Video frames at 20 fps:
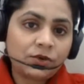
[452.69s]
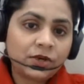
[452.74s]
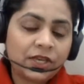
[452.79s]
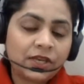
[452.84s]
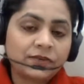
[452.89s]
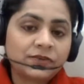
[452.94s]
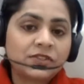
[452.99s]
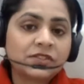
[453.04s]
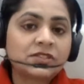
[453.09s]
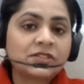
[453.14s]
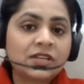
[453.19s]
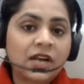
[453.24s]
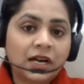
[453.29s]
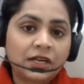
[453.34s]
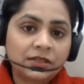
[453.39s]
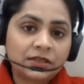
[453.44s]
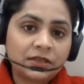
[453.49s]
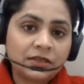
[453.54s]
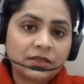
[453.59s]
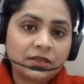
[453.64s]
gives a
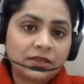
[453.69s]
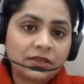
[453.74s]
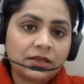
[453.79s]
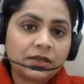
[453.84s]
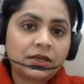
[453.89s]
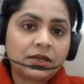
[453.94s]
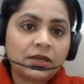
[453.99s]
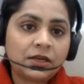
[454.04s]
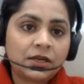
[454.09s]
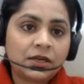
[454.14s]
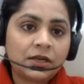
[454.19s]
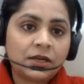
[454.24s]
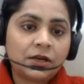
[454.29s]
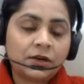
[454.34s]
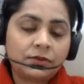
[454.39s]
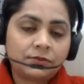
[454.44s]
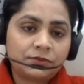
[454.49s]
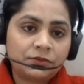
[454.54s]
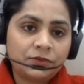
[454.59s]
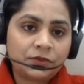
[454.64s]
startle
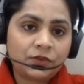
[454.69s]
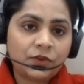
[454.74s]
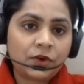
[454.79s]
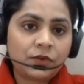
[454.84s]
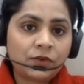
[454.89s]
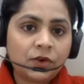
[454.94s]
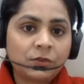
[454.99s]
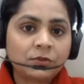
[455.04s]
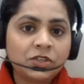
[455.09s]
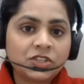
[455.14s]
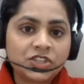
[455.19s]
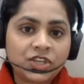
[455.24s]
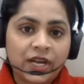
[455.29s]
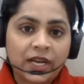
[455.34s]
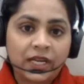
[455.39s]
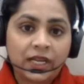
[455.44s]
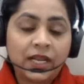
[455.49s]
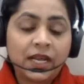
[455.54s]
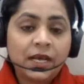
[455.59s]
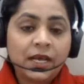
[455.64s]
from the
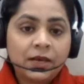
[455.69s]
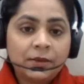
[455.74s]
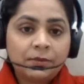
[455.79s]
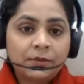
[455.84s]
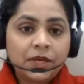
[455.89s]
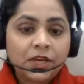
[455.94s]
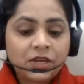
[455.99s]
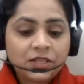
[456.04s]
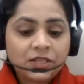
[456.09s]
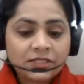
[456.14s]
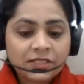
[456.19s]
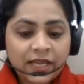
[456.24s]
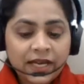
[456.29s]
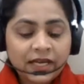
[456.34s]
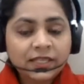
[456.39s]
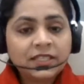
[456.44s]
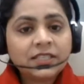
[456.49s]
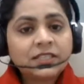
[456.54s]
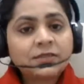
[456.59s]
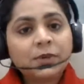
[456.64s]
child, because
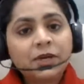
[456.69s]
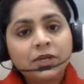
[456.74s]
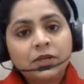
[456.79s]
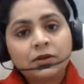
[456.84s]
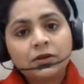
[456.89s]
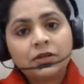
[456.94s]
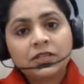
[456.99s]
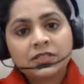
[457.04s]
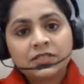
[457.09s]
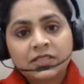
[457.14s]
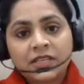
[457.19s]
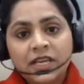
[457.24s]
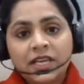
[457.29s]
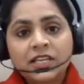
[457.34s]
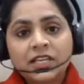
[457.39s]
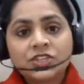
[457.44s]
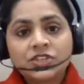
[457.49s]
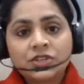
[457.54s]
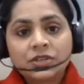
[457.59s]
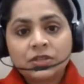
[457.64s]
at this particular
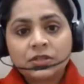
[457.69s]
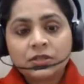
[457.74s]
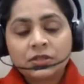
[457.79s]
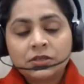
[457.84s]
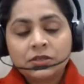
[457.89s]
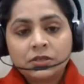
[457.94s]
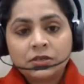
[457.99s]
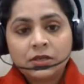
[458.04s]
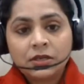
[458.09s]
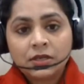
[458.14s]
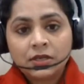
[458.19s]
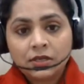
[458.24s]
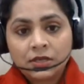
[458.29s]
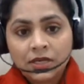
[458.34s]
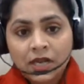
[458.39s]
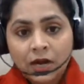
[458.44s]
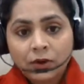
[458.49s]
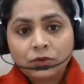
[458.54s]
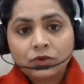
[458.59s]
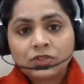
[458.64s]
stage the
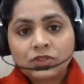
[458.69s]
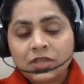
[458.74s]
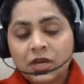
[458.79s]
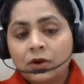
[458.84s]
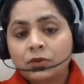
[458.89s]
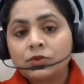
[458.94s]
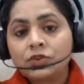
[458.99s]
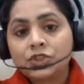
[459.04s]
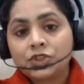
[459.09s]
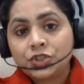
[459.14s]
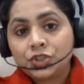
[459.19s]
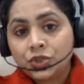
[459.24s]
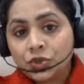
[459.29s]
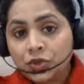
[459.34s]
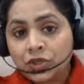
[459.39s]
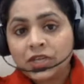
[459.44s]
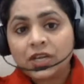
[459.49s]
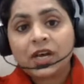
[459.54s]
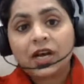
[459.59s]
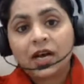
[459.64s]
loud sound
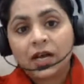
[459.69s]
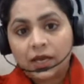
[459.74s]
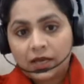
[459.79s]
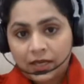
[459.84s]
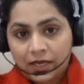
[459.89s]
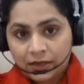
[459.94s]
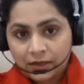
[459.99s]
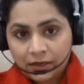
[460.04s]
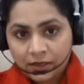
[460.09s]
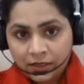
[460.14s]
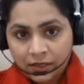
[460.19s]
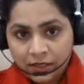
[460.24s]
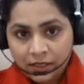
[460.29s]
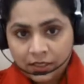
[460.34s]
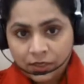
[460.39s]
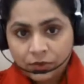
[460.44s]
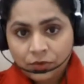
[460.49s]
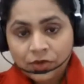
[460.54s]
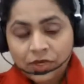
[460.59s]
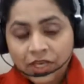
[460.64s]
should
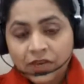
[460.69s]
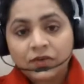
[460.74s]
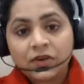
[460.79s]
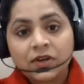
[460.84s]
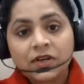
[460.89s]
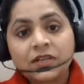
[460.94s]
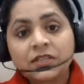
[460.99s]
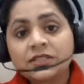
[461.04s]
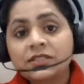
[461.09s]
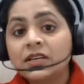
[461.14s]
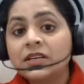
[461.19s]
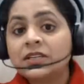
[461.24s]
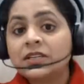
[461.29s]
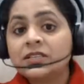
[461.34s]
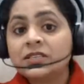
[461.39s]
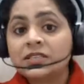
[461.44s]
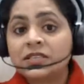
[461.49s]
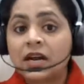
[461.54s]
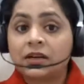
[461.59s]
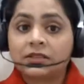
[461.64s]
give us
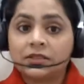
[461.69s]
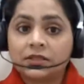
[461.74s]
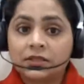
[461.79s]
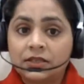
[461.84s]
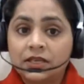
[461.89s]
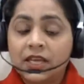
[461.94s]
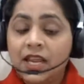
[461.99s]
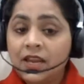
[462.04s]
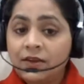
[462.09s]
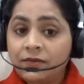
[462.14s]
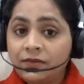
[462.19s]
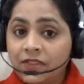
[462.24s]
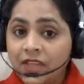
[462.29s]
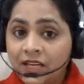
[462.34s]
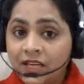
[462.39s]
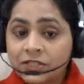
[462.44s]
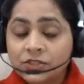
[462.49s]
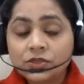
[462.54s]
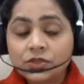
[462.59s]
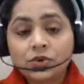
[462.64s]
a startle. If
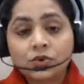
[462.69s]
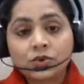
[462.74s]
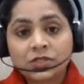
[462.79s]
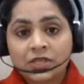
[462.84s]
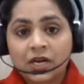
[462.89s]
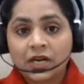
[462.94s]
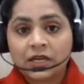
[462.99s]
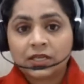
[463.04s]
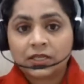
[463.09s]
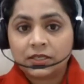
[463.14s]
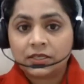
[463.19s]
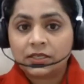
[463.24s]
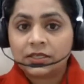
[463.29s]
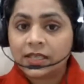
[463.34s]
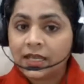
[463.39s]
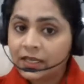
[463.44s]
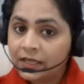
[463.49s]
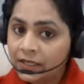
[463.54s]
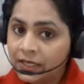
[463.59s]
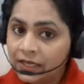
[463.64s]
there is no startle,
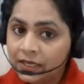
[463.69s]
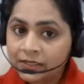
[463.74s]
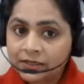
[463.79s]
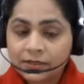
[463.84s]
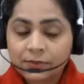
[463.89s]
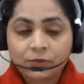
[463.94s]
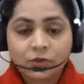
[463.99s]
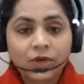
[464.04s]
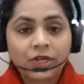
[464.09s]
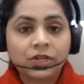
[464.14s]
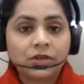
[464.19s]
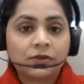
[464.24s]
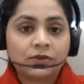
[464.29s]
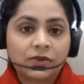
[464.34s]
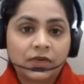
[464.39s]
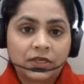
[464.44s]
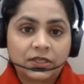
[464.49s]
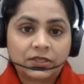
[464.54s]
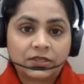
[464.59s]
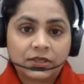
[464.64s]
then there is a point
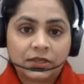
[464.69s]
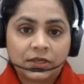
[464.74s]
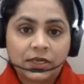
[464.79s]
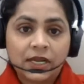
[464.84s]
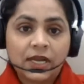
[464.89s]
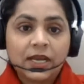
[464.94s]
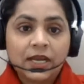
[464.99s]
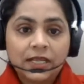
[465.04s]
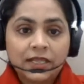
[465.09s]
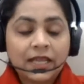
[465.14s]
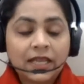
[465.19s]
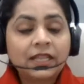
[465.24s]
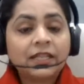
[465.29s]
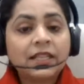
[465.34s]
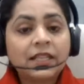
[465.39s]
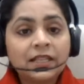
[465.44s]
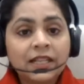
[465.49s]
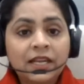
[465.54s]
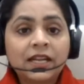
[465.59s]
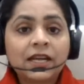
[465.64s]
of concern.
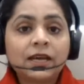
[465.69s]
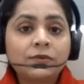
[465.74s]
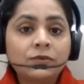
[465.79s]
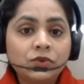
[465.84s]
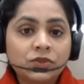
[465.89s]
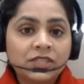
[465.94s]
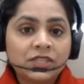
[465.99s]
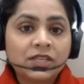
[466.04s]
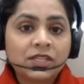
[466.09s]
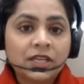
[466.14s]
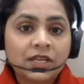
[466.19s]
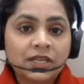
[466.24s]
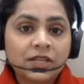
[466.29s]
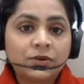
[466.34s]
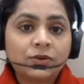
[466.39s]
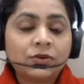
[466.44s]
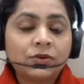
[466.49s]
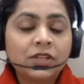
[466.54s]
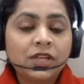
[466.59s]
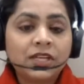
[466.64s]
Then I would say that
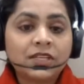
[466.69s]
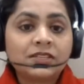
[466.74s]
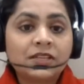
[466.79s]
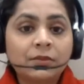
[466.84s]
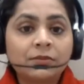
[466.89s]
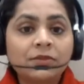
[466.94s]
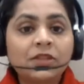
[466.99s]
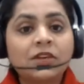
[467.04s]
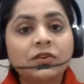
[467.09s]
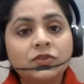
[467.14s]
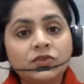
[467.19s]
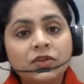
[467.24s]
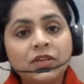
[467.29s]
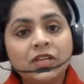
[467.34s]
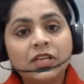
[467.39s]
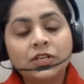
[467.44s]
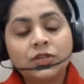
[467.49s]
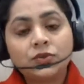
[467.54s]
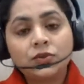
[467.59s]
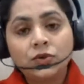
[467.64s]
there is something which we
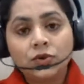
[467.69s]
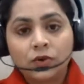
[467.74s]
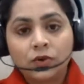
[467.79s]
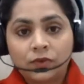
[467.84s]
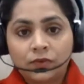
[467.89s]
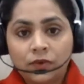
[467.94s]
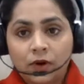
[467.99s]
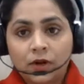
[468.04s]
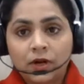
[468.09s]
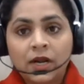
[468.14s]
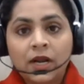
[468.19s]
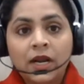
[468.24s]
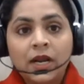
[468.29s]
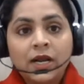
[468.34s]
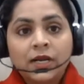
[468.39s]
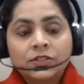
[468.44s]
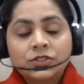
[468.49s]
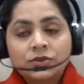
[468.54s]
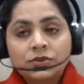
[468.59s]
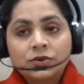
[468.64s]
need to look for.
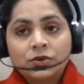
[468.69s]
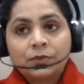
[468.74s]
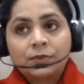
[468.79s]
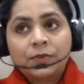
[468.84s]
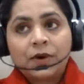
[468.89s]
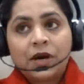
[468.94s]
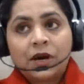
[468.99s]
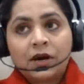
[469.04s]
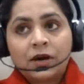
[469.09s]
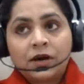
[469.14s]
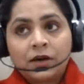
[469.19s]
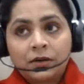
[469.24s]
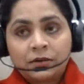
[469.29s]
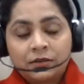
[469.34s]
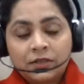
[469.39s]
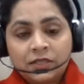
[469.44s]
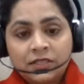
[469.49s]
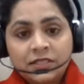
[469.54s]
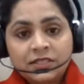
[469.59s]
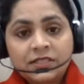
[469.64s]
So
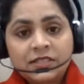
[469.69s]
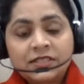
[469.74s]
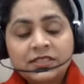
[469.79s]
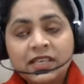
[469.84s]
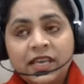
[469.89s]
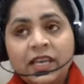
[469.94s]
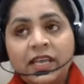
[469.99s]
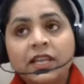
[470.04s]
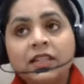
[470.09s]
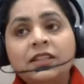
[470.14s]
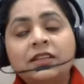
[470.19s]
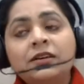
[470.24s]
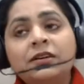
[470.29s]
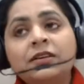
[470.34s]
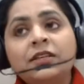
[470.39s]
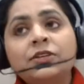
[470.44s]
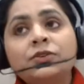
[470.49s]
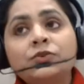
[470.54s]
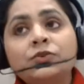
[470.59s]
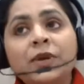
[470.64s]
this is second.
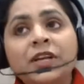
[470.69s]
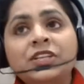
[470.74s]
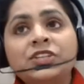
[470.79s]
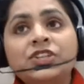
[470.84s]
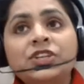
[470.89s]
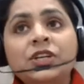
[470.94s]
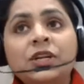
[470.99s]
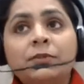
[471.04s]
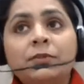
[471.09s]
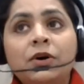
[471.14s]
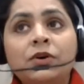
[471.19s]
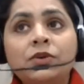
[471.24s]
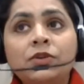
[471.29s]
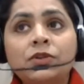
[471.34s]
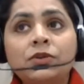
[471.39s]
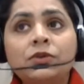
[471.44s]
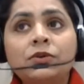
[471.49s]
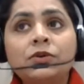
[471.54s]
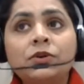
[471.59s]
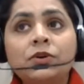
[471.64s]
Third, you mentioned
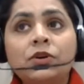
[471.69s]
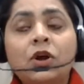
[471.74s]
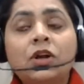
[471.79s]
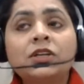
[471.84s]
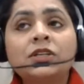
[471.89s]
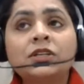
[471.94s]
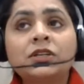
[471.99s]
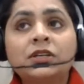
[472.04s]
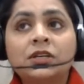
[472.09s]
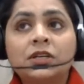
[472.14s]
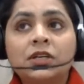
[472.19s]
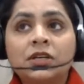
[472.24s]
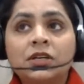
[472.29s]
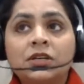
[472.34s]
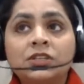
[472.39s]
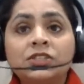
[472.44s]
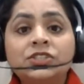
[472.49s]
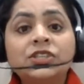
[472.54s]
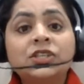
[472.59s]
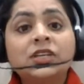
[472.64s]
about not
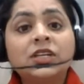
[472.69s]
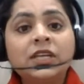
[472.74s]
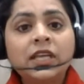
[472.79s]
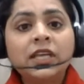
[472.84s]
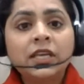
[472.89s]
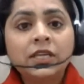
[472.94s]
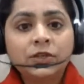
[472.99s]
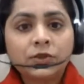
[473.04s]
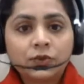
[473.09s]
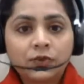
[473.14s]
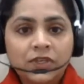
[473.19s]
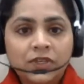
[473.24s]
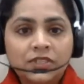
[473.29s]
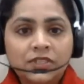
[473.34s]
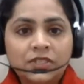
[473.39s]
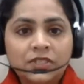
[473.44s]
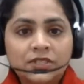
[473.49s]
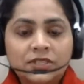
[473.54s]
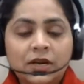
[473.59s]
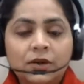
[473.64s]
turning
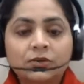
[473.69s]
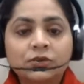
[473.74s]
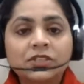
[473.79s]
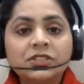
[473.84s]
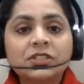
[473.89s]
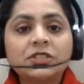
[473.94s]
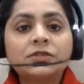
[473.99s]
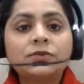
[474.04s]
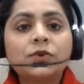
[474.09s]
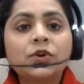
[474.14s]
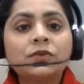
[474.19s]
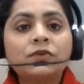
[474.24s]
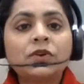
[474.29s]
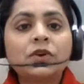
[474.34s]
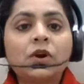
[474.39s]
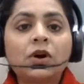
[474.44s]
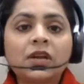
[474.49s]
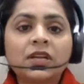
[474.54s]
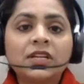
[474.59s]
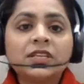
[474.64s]
towards the sound. This is what
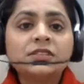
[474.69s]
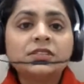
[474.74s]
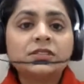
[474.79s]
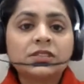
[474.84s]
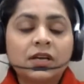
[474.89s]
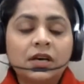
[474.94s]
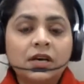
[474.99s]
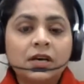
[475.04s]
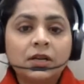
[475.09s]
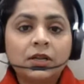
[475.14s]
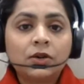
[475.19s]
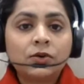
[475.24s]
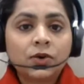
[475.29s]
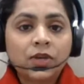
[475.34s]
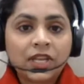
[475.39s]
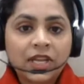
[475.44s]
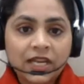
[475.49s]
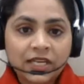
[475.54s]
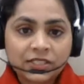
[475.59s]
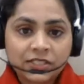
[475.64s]
we call as
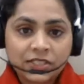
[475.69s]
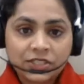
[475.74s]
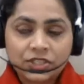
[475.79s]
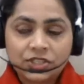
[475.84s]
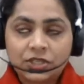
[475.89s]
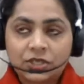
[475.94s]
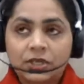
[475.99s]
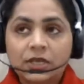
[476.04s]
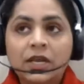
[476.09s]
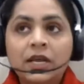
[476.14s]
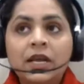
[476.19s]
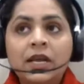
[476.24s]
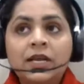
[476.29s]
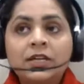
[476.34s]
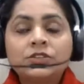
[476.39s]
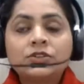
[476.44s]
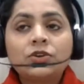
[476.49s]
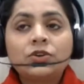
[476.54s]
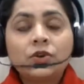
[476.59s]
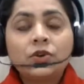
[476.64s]
localization.
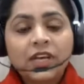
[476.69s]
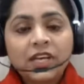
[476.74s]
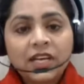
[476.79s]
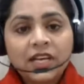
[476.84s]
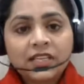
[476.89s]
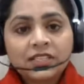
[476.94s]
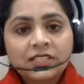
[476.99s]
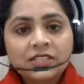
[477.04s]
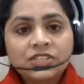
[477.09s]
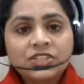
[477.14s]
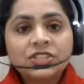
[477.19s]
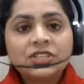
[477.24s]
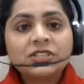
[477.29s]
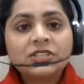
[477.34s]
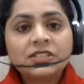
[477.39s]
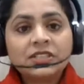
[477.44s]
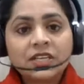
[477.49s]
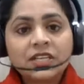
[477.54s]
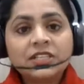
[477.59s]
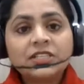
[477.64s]
So localization
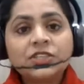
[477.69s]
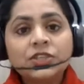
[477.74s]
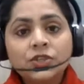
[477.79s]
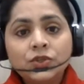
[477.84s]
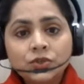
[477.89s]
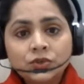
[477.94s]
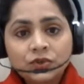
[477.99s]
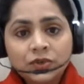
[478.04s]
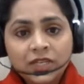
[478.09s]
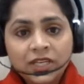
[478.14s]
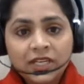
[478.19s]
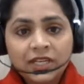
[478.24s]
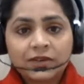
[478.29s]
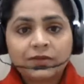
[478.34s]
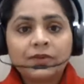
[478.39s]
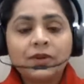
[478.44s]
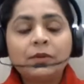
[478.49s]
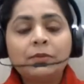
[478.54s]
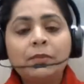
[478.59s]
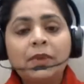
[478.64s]
skills usually
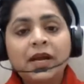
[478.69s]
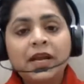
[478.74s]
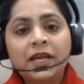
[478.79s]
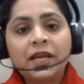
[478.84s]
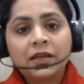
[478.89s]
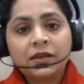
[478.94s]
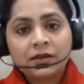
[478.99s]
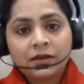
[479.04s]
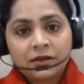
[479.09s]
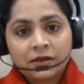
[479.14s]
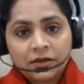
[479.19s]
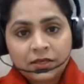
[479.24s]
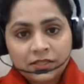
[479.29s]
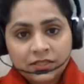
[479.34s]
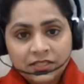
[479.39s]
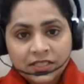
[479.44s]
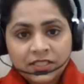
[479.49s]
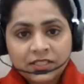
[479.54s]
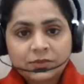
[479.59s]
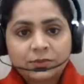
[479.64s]
develop by
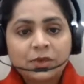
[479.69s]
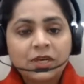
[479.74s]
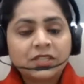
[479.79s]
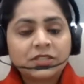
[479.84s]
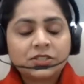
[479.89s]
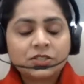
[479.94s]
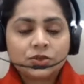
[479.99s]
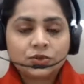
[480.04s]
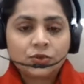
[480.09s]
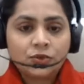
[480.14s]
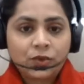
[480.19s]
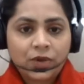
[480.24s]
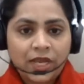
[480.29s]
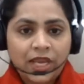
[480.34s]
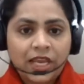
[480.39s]
6 months to